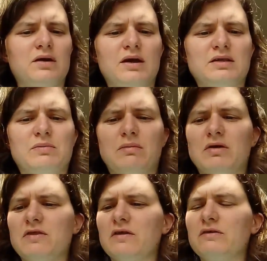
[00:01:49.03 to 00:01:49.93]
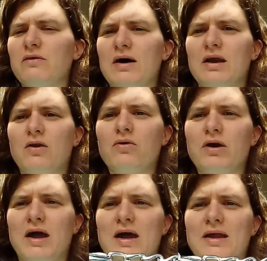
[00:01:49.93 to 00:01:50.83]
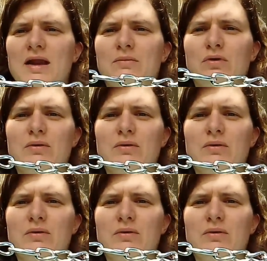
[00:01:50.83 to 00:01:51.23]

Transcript: it did make me think that if you had a longer haired animal,